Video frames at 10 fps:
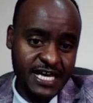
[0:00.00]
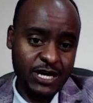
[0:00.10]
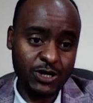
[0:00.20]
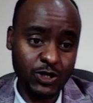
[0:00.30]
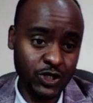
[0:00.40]

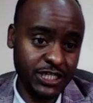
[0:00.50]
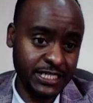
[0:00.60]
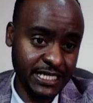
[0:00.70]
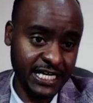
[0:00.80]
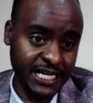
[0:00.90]
Old
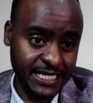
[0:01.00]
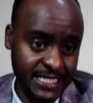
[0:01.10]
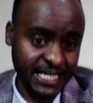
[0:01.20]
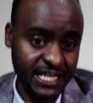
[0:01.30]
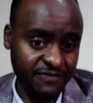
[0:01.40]
here is
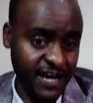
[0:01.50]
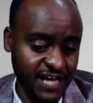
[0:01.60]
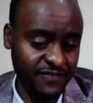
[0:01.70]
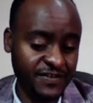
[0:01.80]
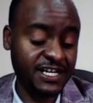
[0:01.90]
3 and
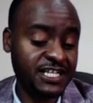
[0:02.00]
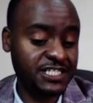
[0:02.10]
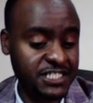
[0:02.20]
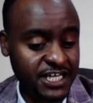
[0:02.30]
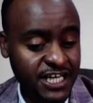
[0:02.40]
5.
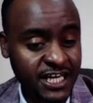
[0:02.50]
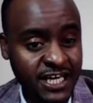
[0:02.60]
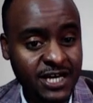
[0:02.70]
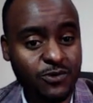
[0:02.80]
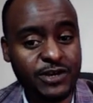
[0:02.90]

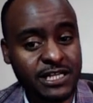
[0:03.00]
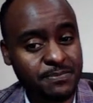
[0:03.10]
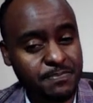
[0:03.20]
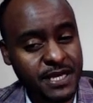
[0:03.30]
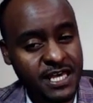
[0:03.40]
3 will
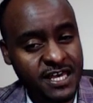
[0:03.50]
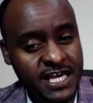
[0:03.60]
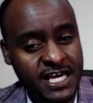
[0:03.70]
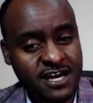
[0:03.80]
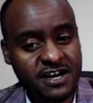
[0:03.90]

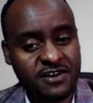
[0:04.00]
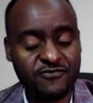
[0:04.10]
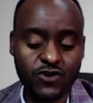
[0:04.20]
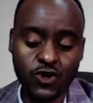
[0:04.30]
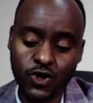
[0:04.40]
be
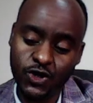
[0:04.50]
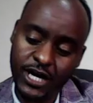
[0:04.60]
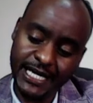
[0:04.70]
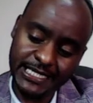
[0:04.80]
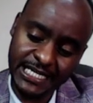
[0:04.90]
for,
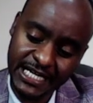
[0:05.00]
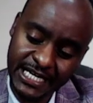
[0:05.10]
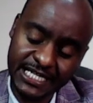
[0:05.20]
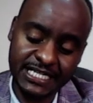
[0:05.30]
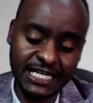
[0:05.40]
I
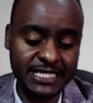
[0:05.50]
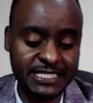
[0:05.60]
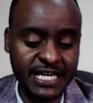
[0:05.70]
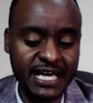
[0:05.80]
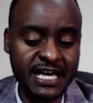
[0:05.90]
think, let's
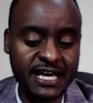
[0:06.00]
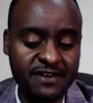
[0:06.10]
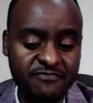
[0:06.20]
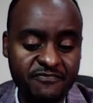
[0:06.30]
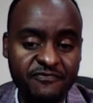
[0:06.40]
say
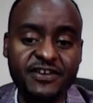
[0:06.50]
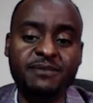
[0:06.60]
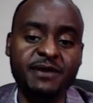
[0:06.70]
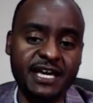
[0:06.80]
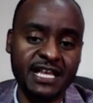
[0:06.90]

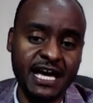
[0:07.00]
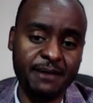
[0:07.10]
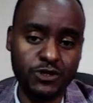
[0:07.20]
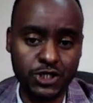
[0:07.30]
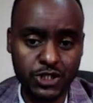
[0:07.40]
female. I'm
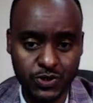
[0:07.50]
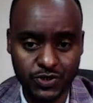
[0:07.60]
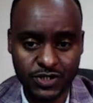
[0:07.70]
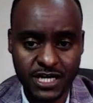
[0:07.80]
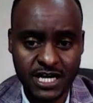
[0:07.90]
not sure.
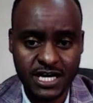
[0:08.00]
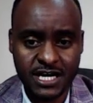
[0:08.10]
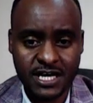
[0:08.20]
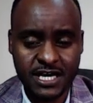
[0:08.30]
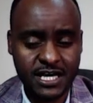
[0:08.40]

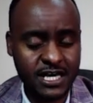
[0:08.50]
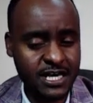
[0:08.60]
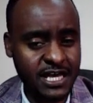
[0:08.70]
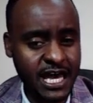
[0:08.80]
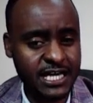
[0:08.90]

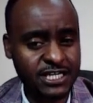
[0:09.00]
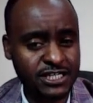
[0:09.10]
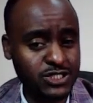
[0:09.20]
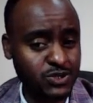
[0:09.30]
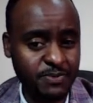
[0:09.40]
I need
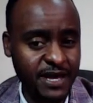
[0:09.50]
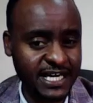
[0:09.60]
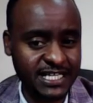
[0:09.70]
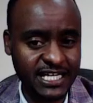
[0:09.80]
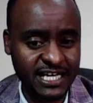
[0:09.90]
to make
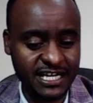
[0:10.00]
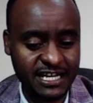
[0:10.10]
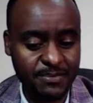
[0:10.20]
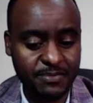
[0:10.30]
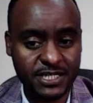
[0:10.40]
it here
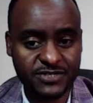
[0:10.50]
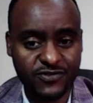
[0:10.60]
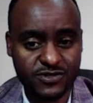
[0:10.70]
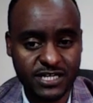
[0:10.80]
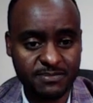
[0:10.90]
numbers for
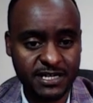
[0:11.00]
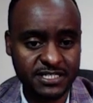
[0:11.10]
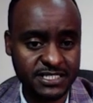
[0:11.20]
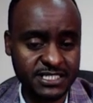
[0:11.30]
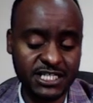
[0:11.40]
that matter.
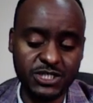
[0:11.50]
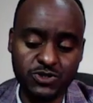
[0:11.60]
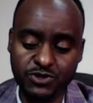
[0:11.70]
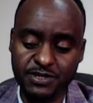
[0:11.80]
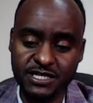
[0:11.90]
3
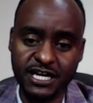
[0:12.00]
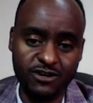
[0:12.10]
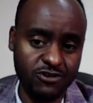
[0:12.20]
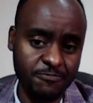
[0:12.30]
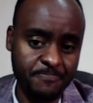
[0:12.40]
should be
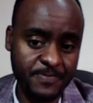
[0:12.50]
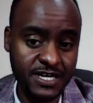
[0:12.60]
0.